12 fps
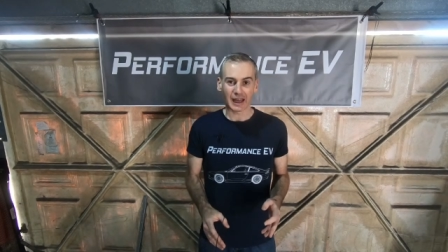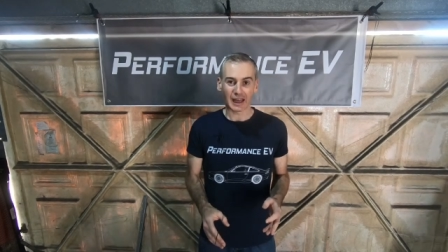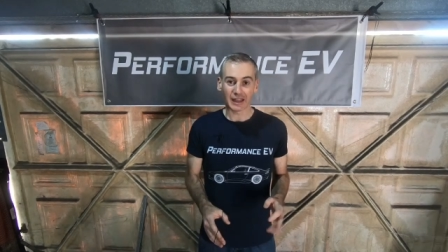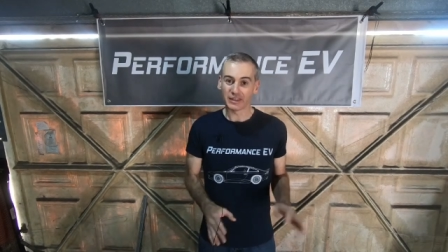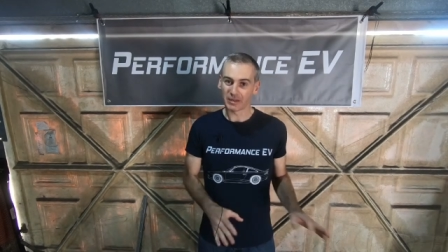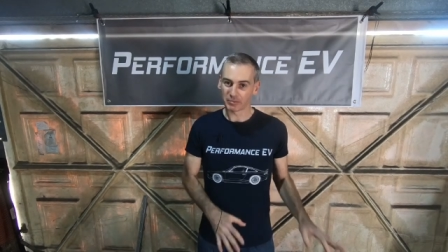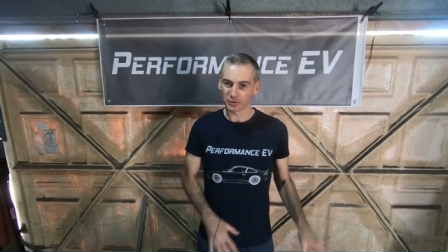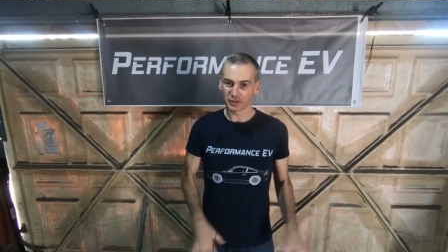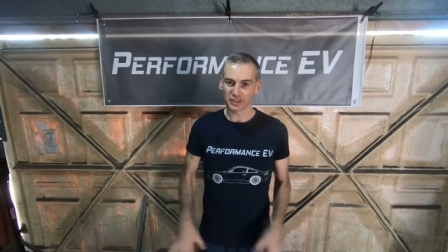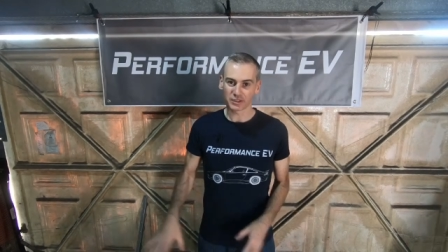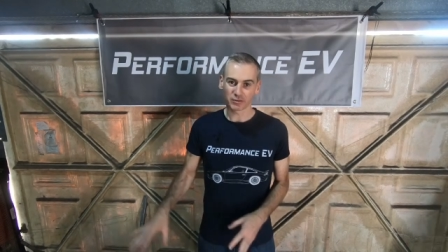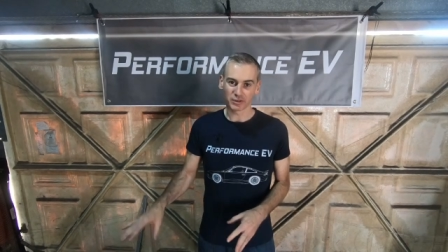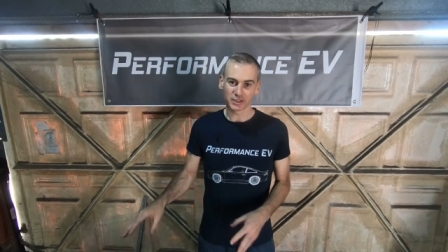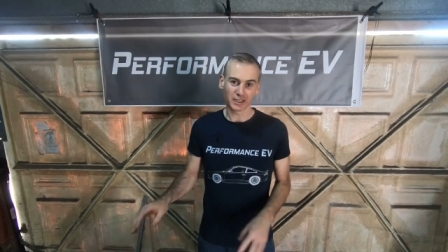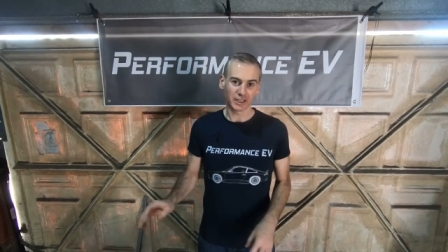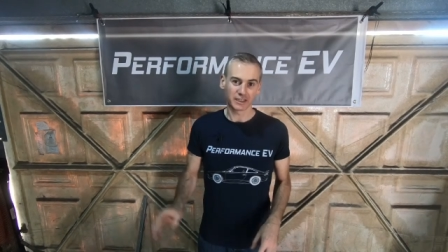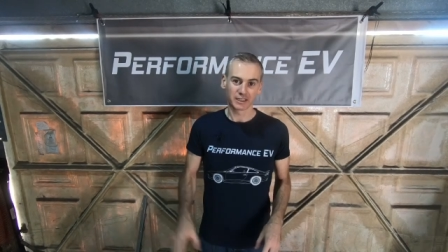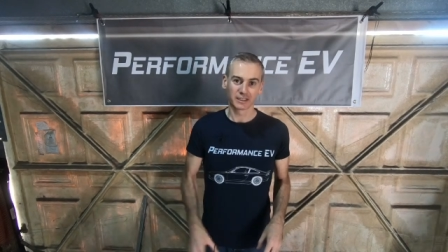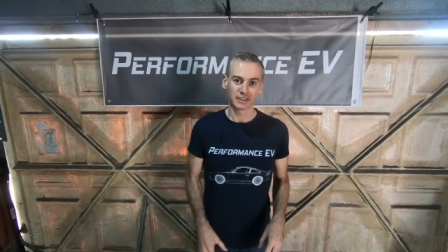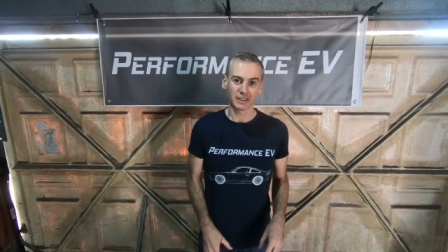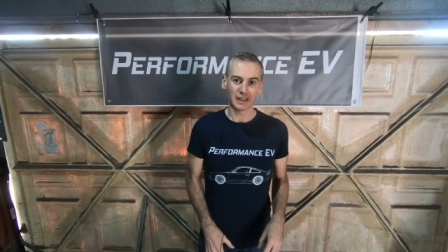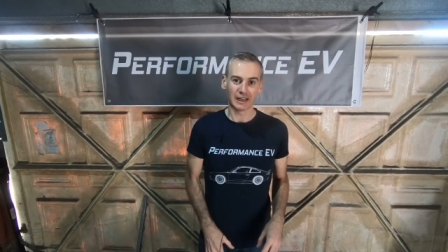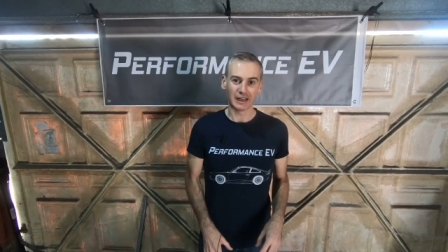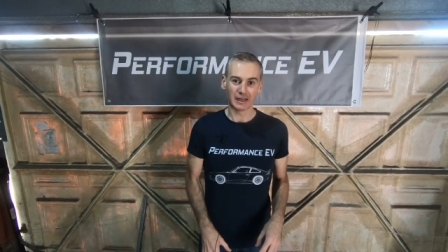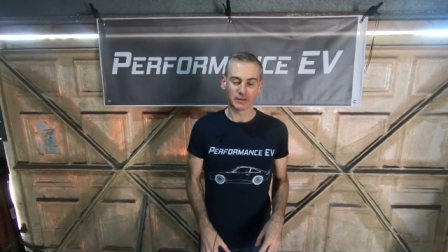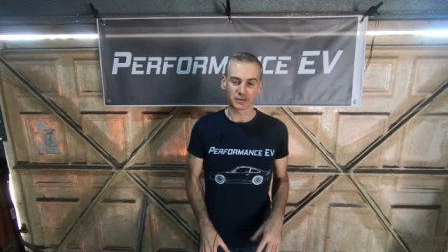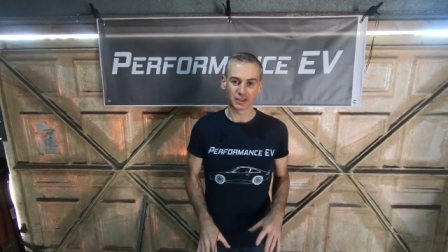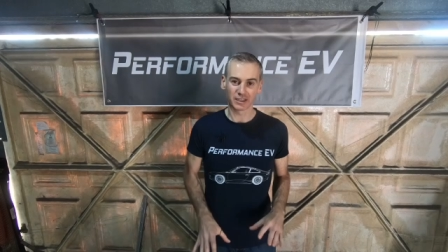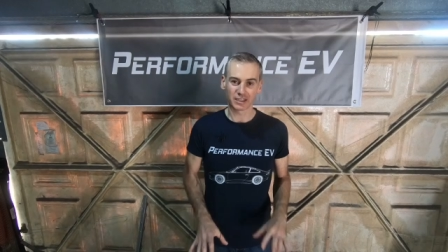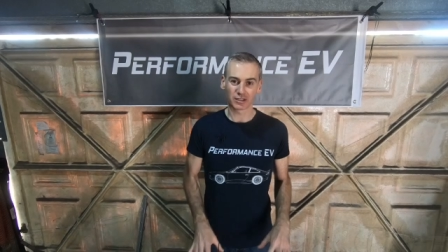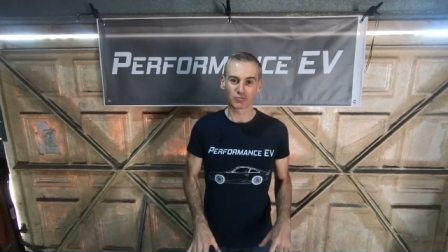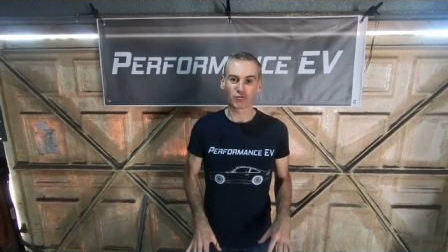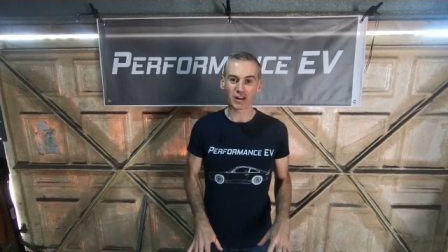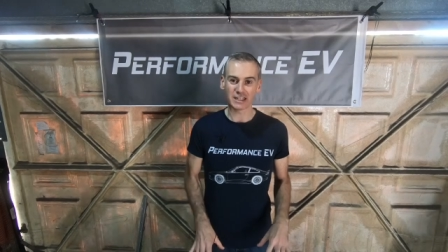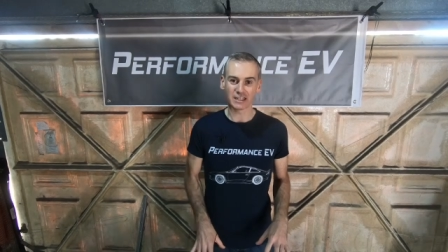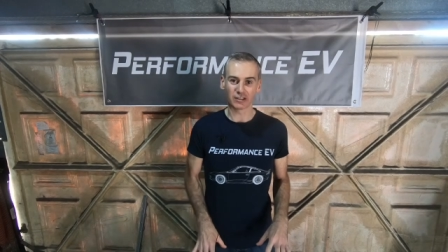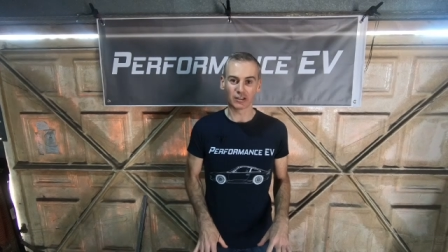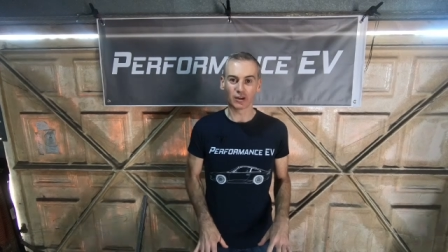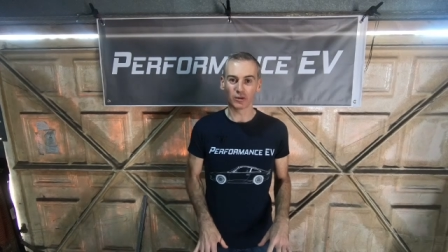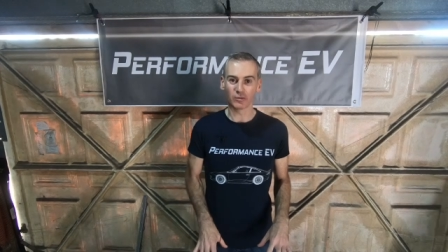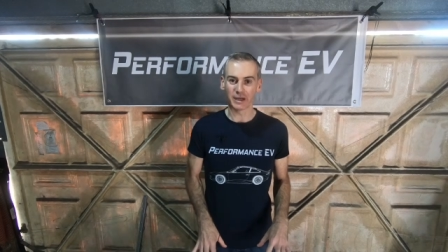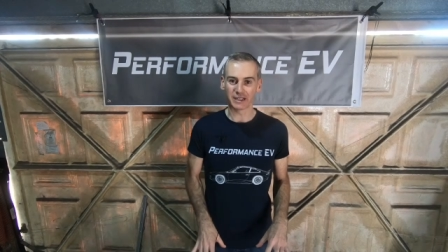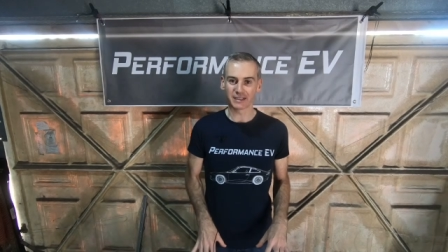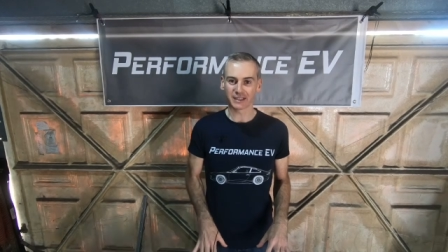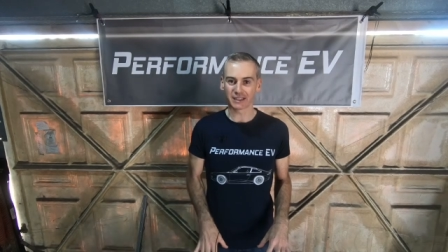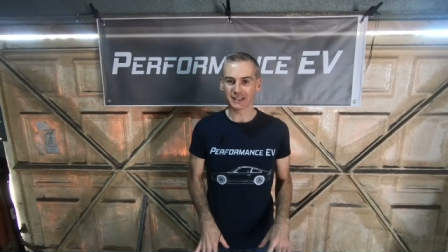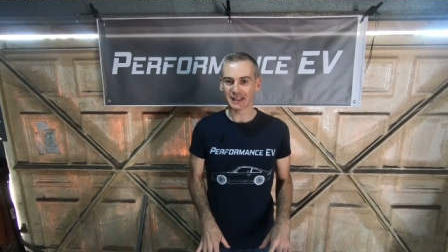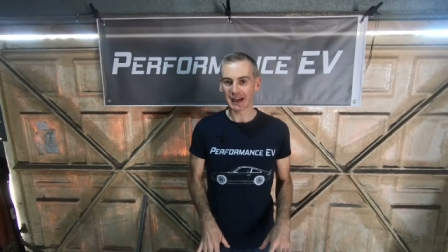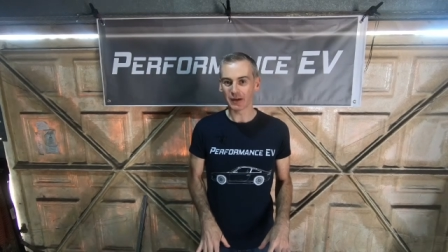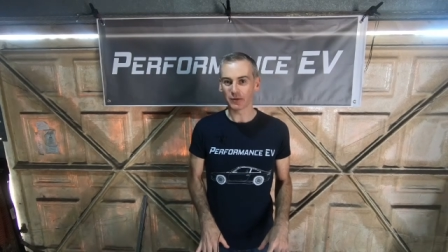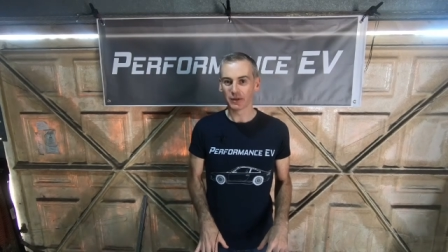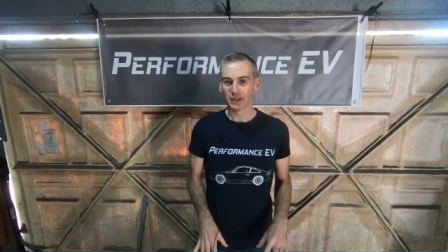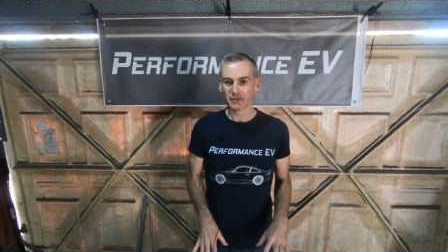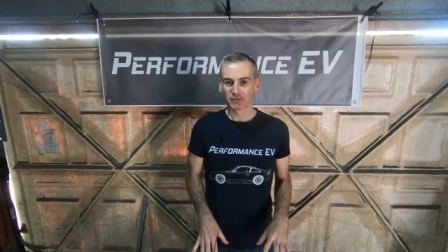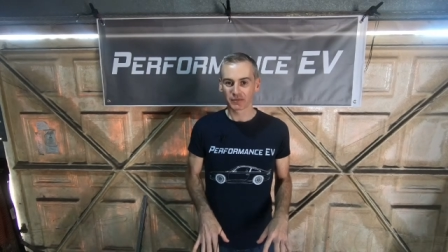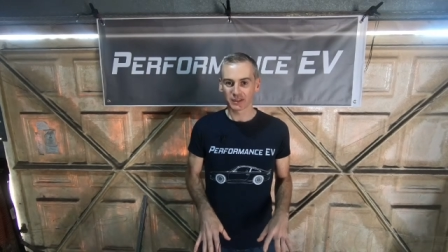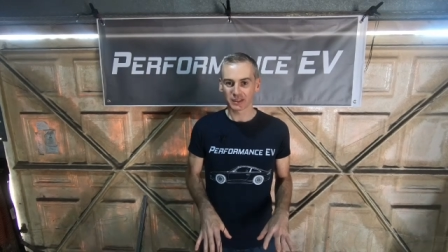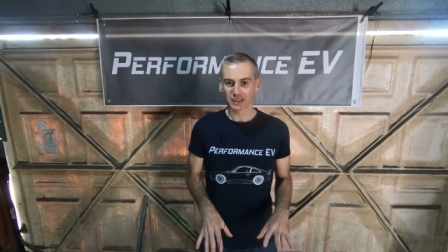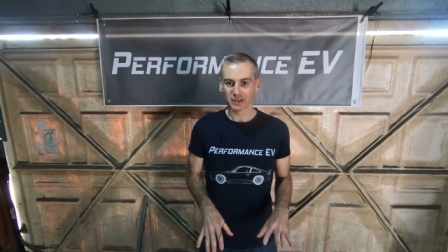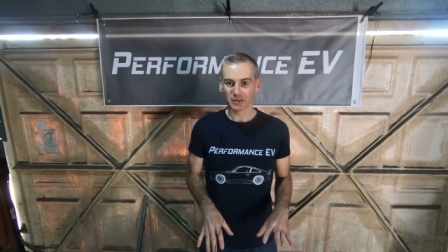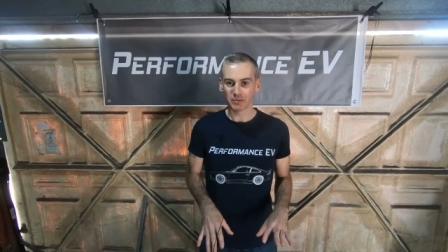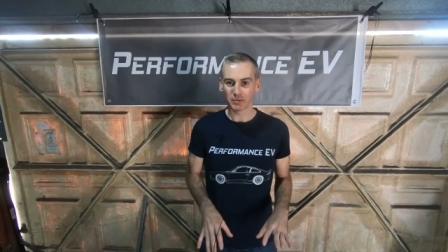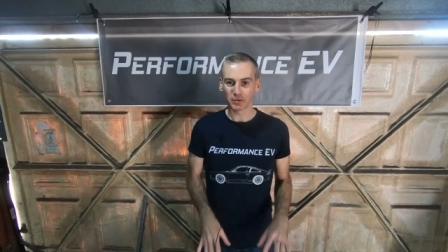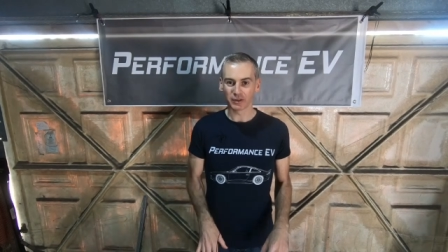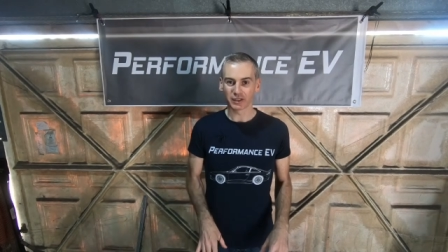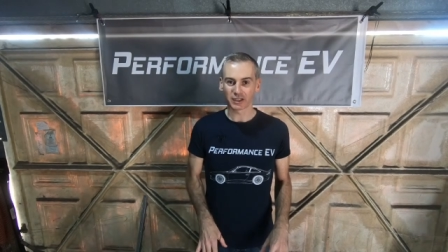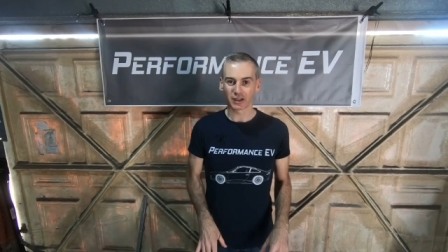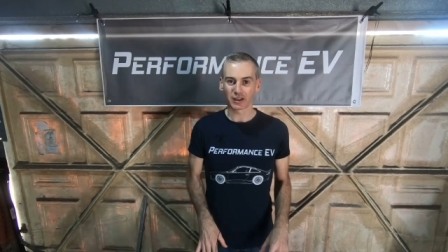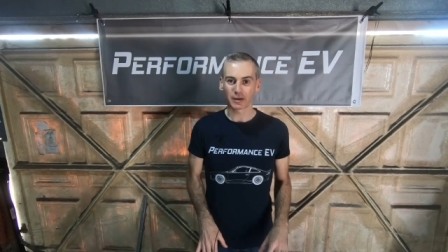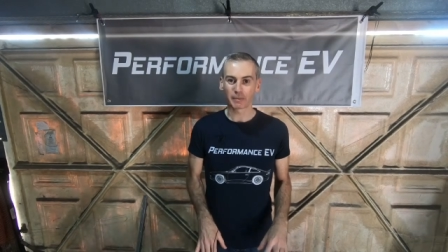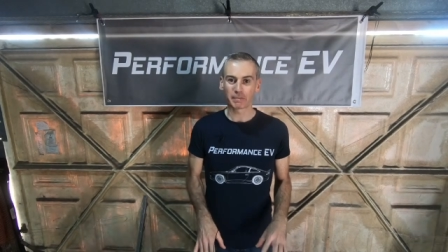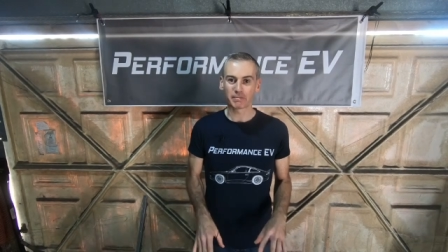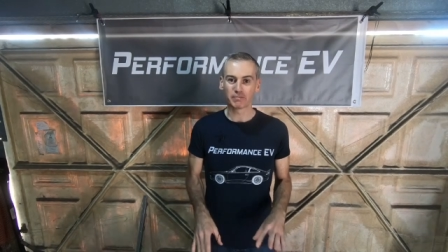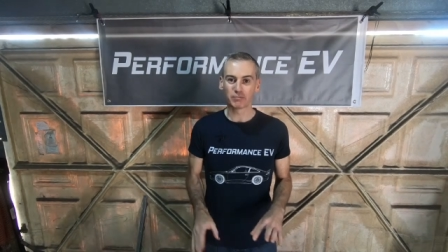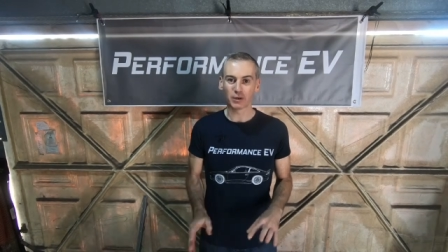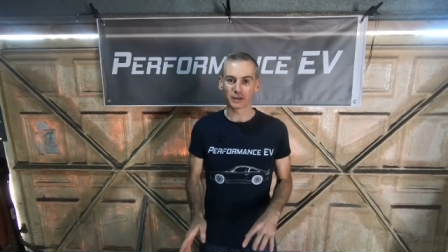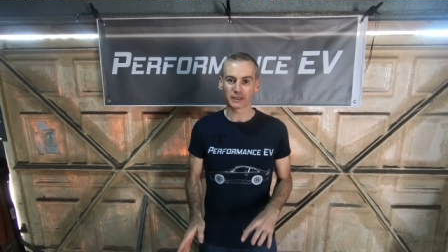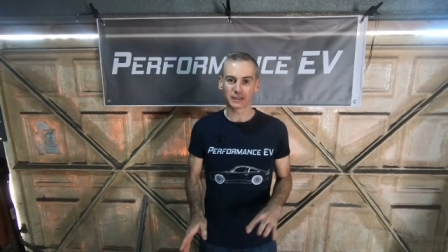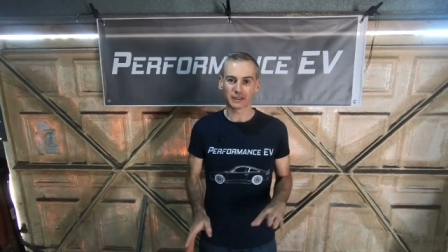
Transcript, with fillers: and then put this to one side. Uh, so this is ready to go basically now to be put in the car, but